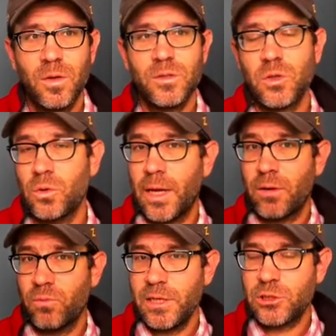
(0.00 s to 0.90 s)
so
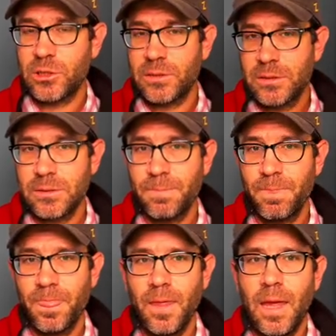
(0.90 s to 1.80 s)
like regions,
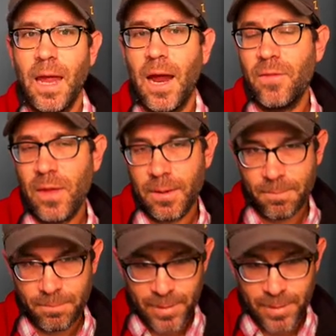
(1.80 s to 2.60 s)
and then